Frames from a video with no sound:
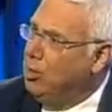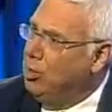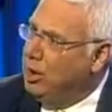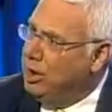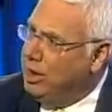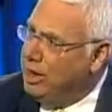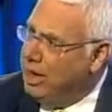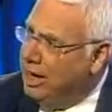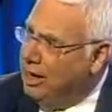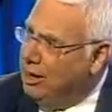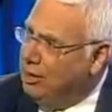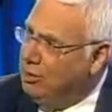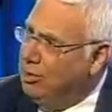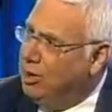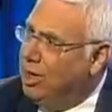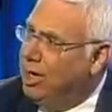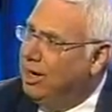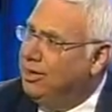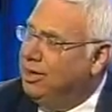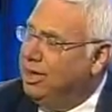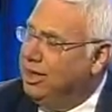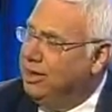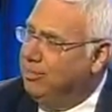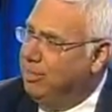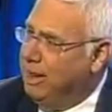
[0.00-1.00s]
We're now,
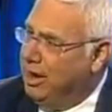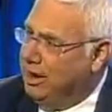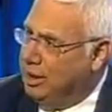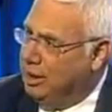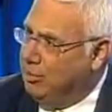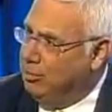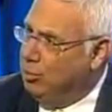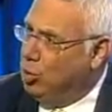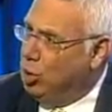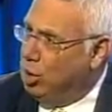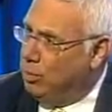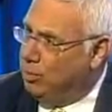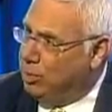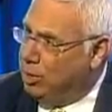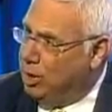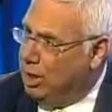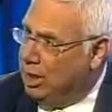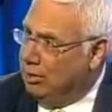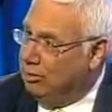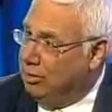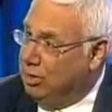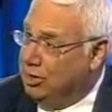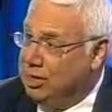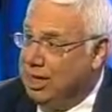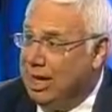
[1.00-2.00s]
I think, making more
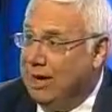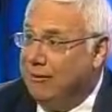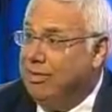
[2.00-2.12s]
progress.